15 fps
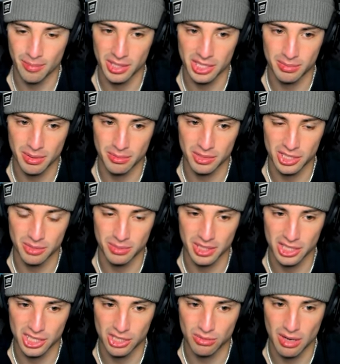best bet would just be
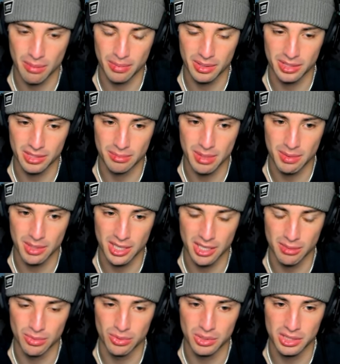like swapping into maybe like
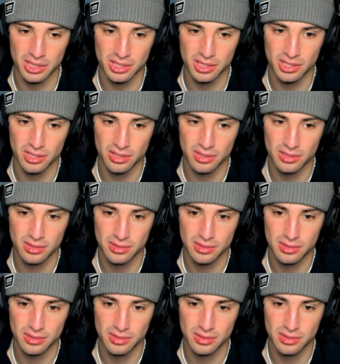Amoonguss this turn.